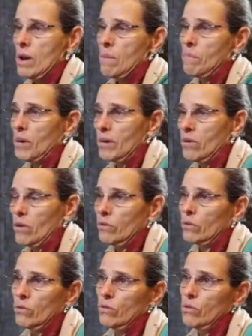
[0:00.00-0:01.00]
But in order
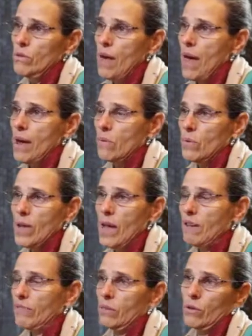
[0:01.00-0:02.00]
to do that, we
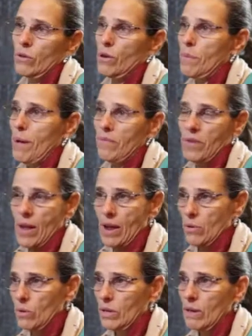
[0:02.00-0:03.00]
have to learn about the
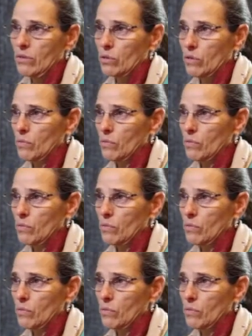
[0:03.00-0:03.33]
annual levels of